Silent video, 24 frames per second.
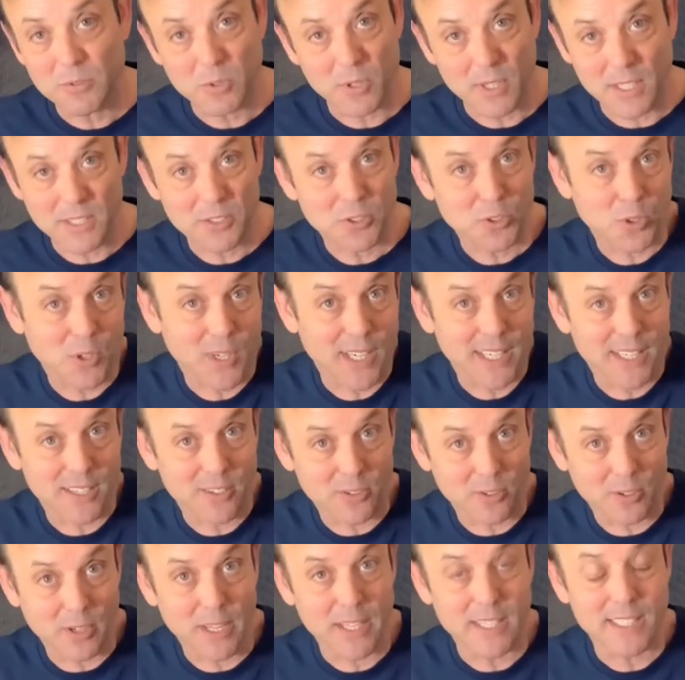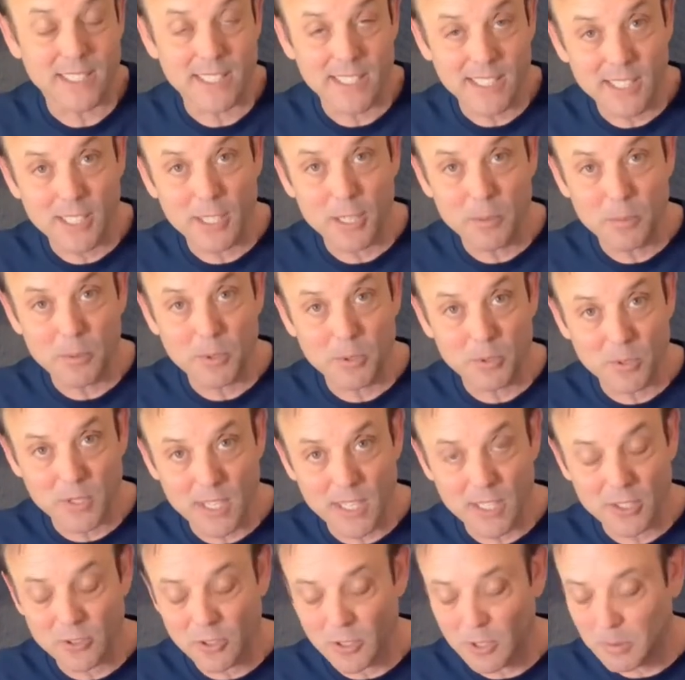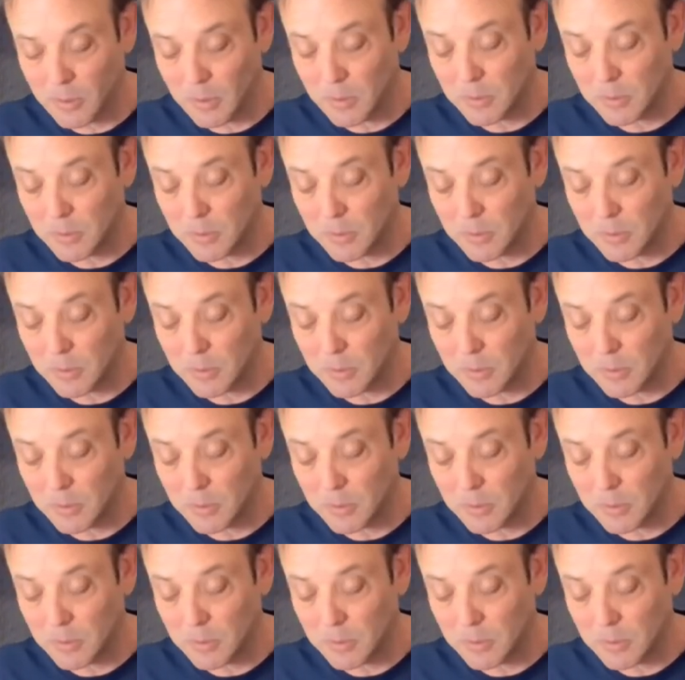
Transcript: so I tried it on a DW kick drum. I'm